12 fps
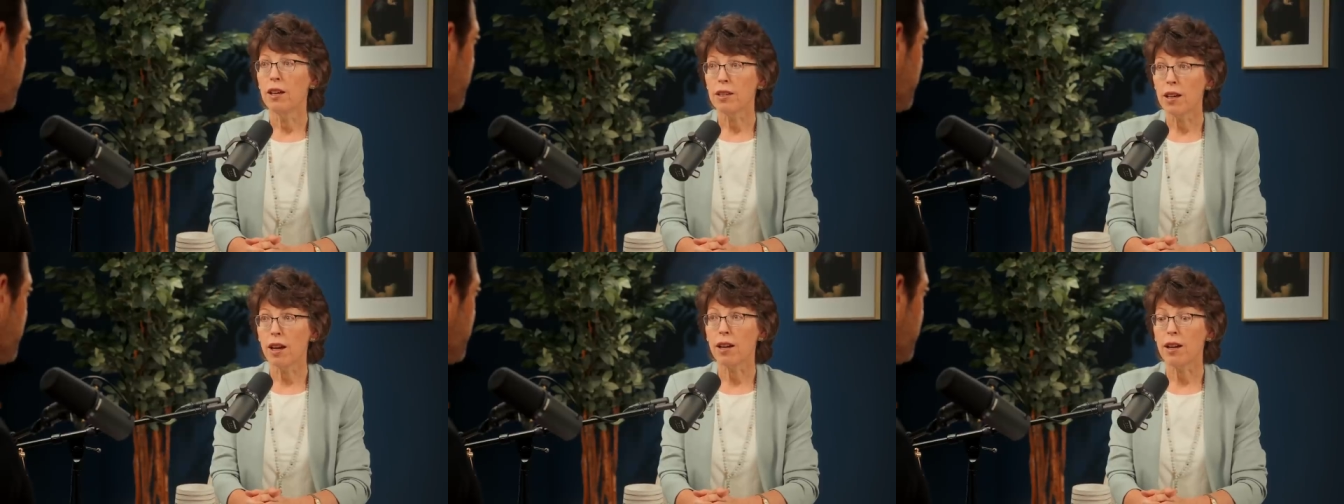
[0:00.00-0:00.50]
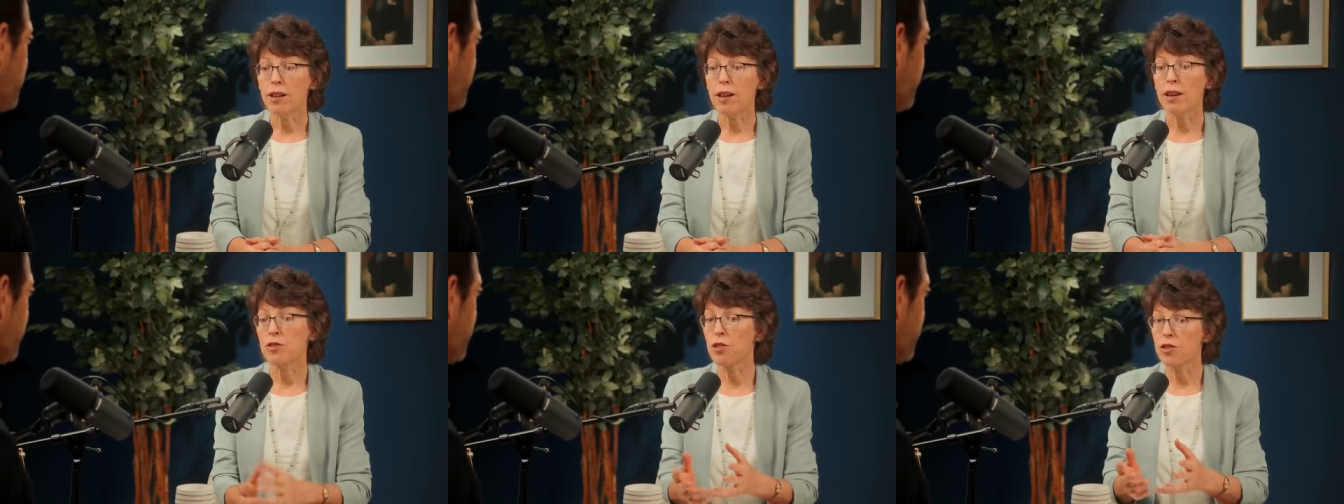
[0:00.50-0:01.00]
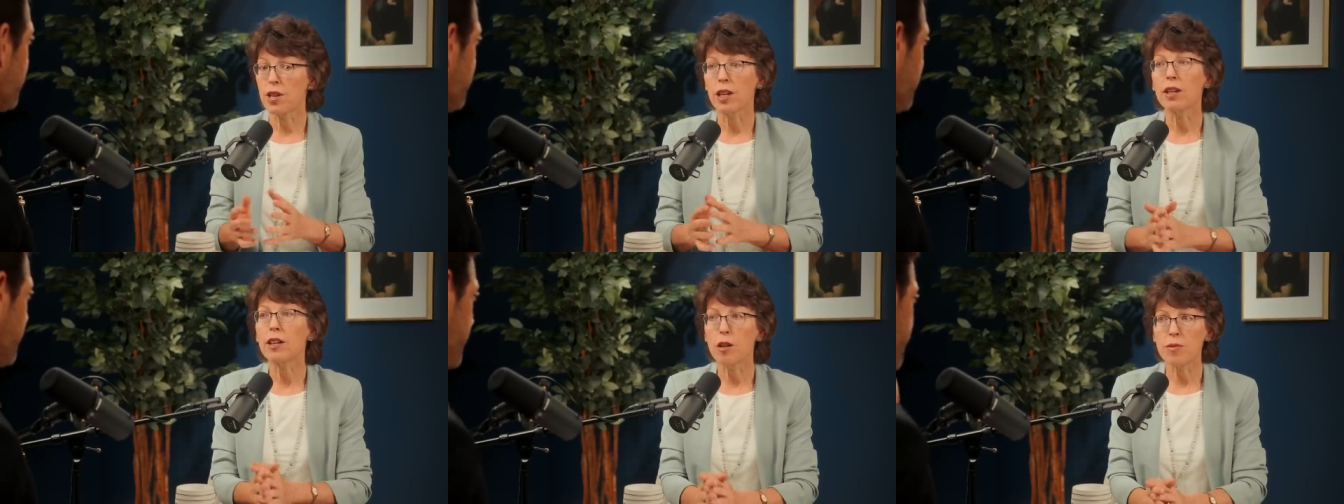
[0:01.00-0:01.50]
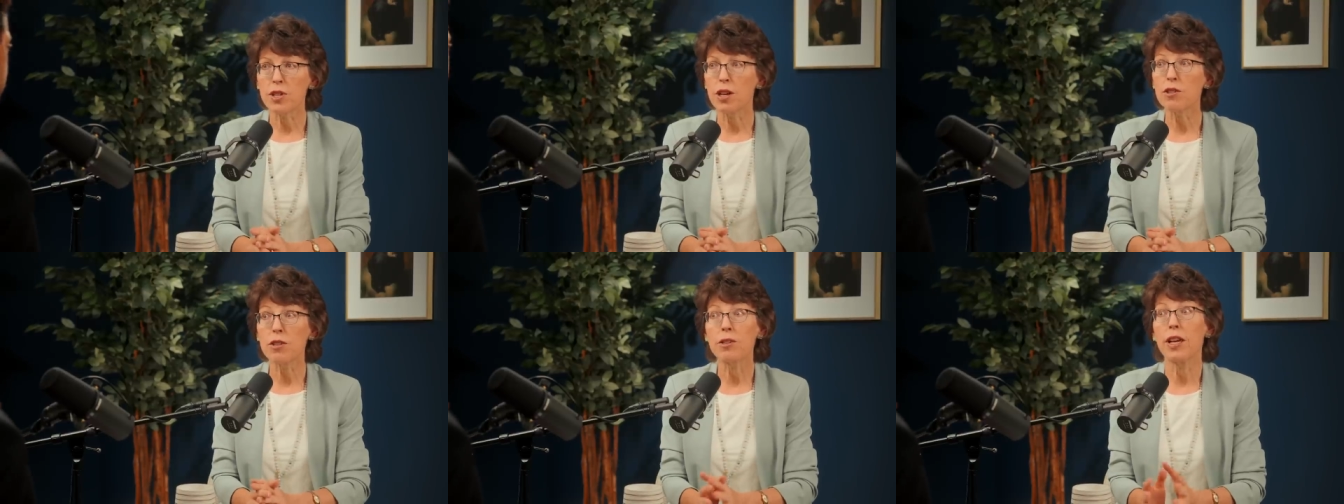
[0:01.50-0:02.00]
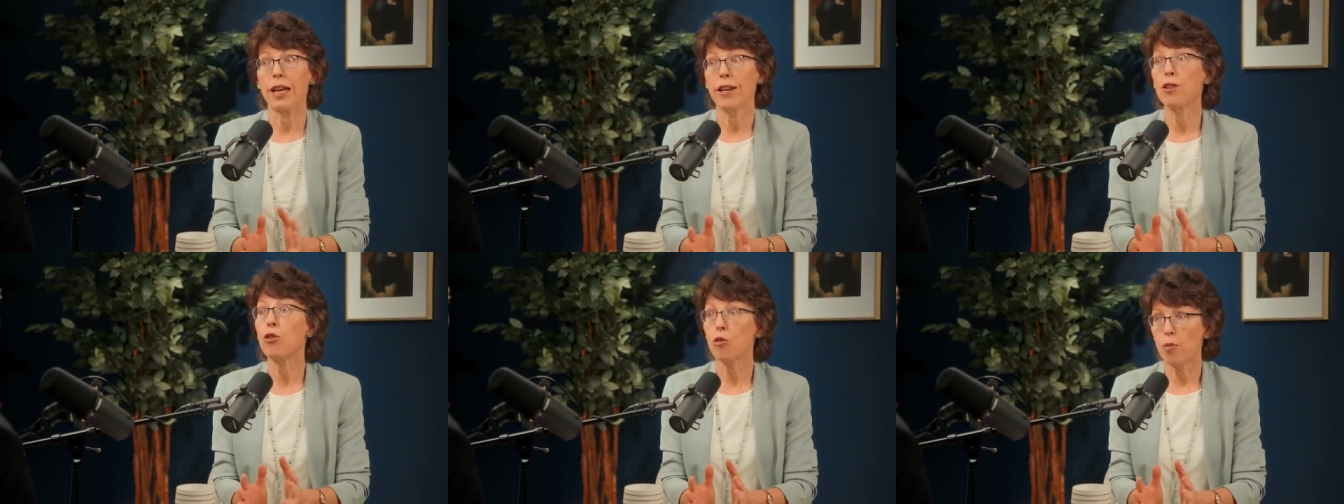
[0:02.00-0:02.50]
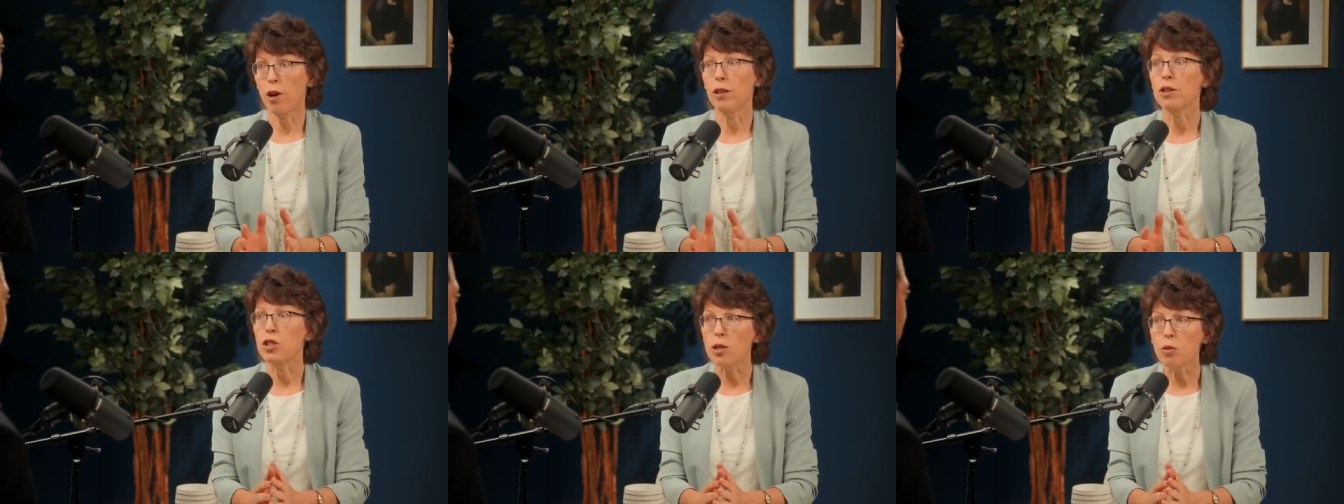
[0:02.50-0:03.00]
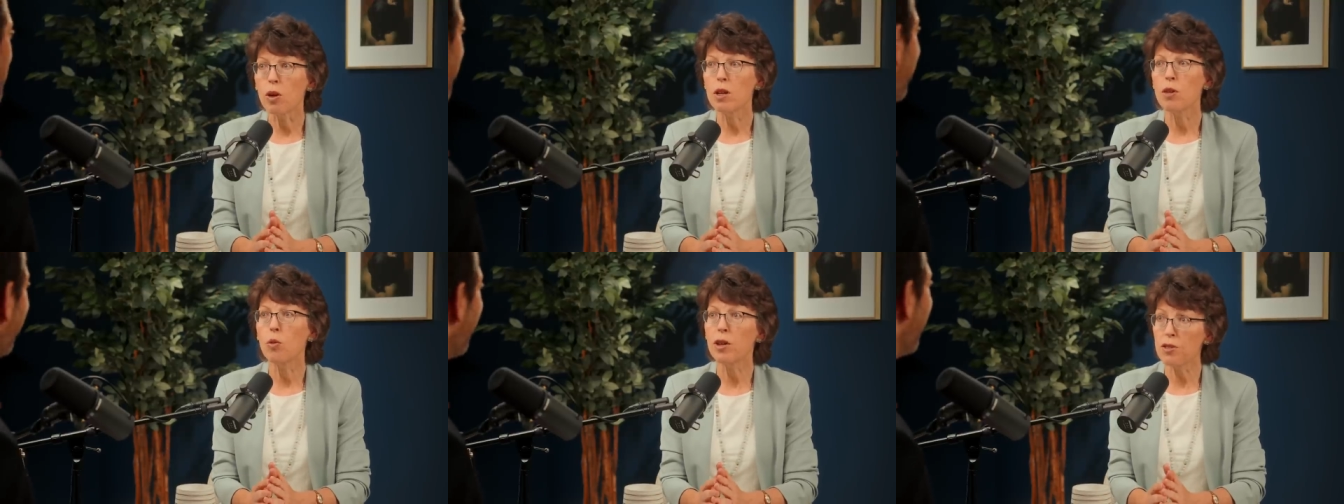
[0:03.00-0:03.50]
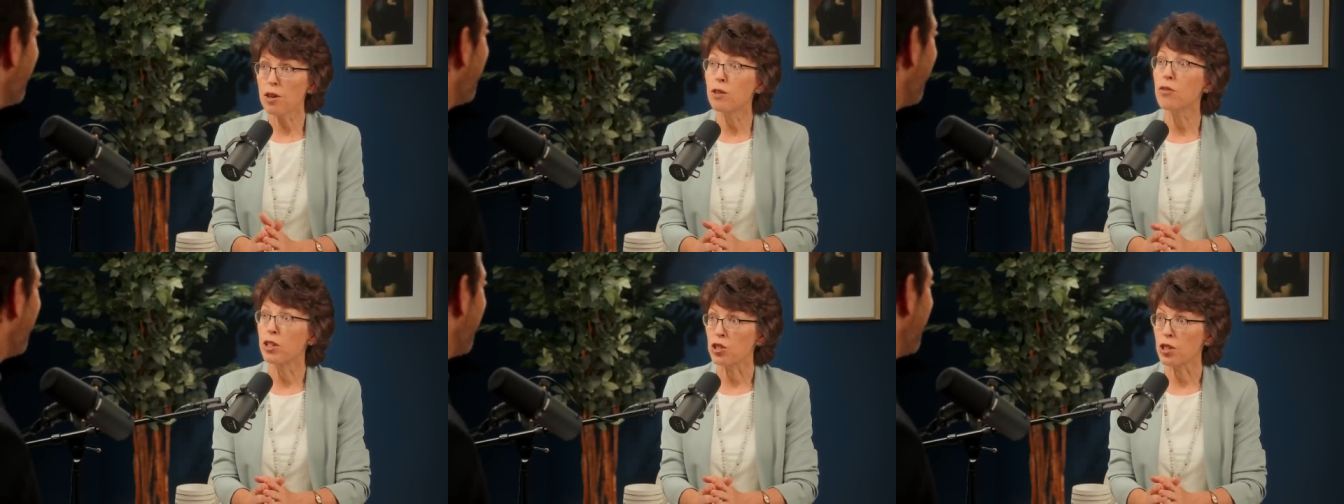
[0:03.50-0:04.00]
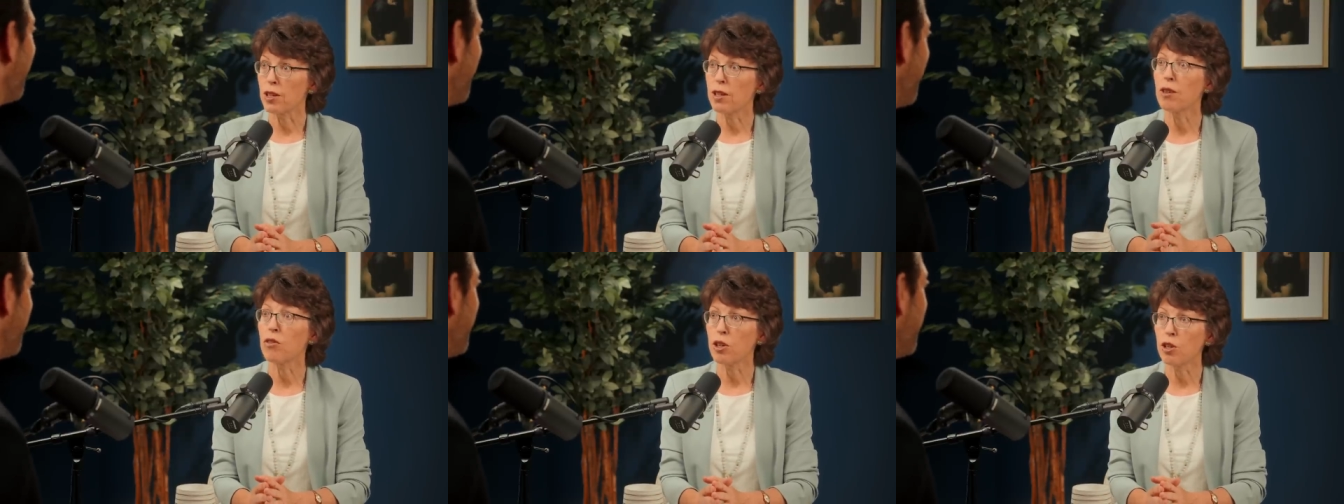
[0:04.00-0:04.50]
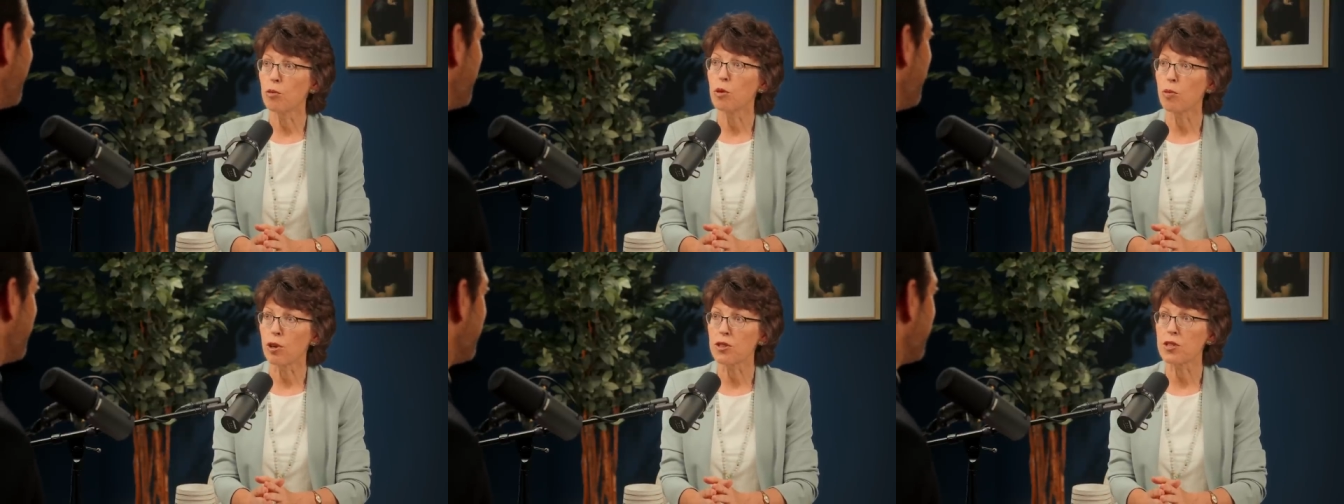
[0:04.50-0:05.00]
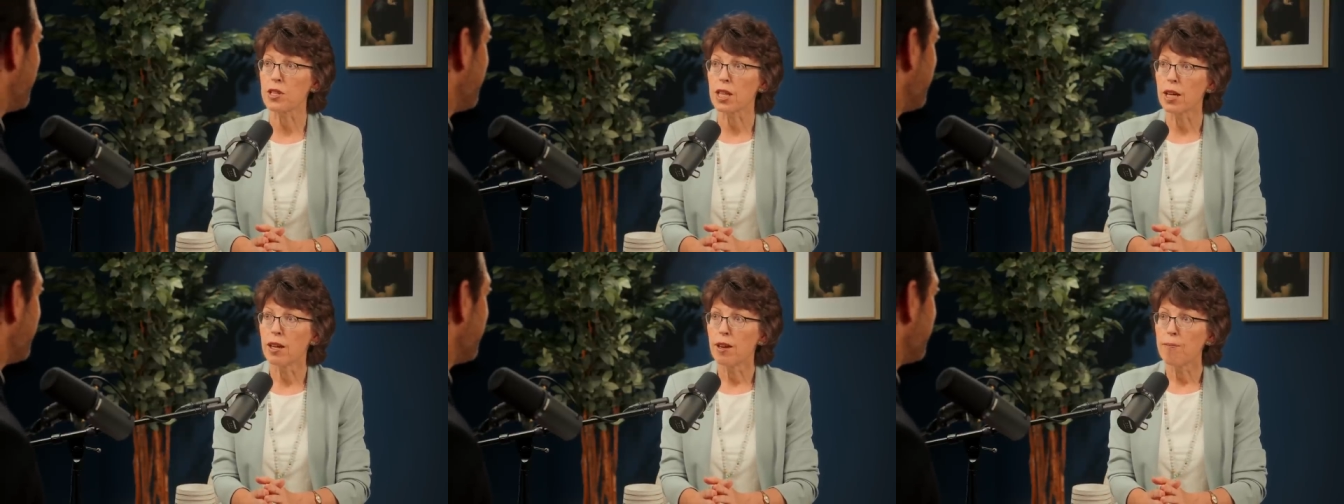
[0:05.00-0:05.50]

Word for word: Yeah, as you're saying, it comes down to anthropology. What right. what is our vision of the human person?